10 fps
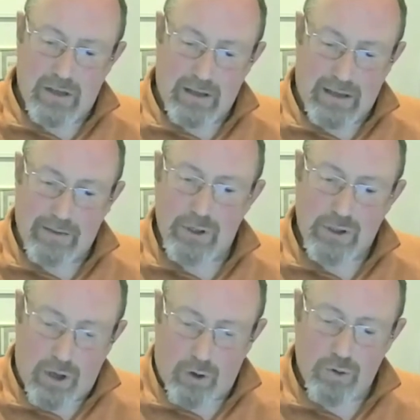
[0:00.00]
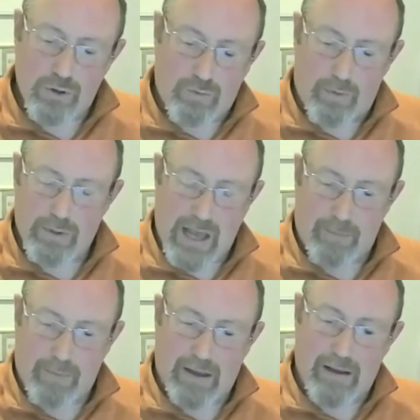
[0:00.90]
gives us clues of what was
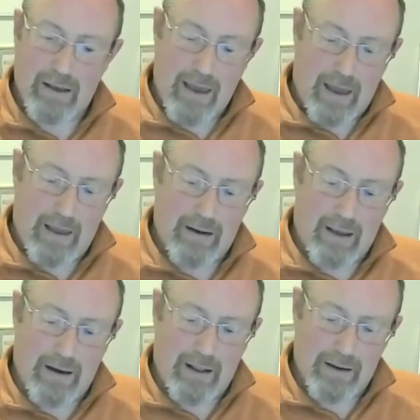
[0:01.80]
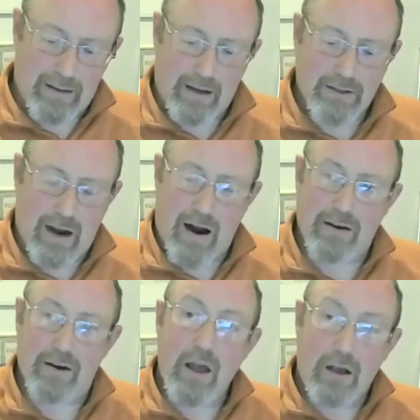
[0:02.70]
happening in Celtic
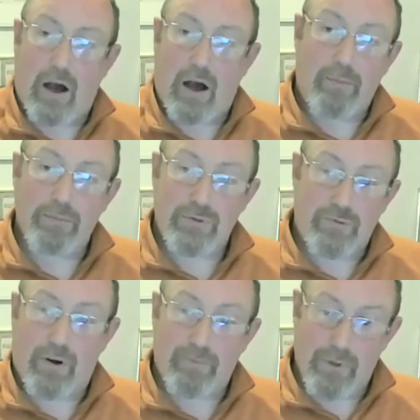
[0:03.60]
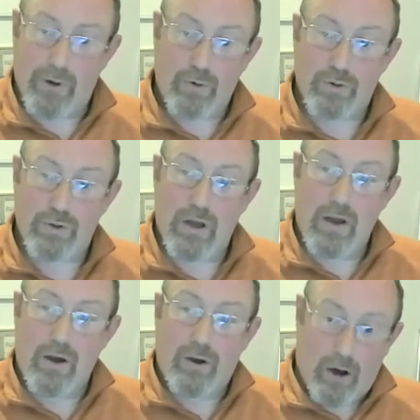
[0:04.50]
Ireland comes from those
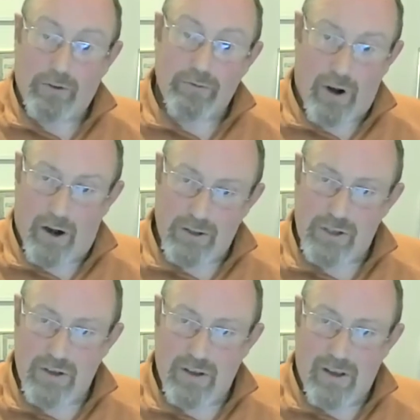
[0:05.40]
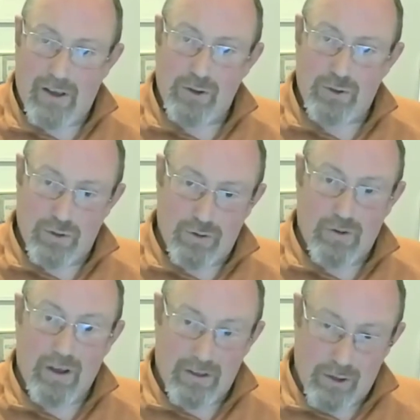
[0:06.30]
converts to
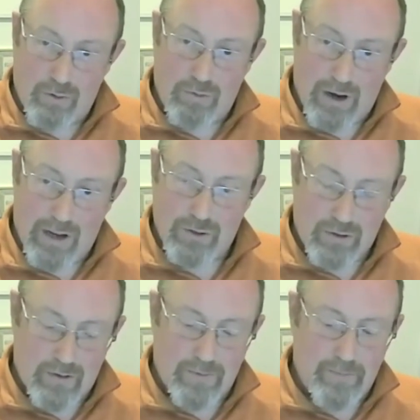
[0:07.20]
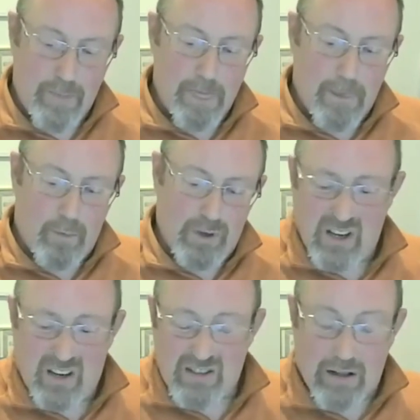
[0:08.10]
the new religion, which
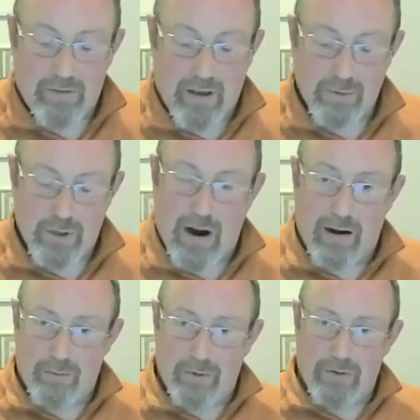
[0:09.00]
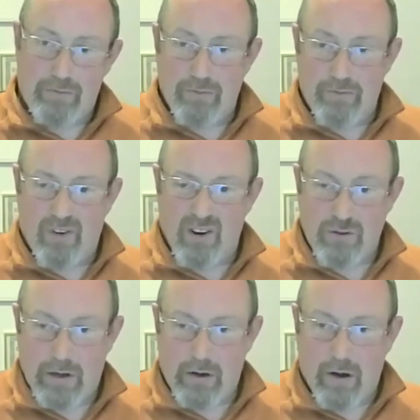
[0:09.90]
in itself came to Ireland with
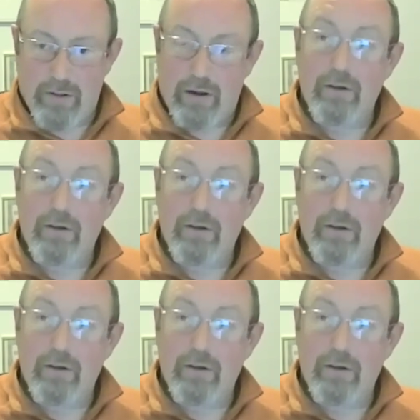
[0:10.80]
virtually nothing.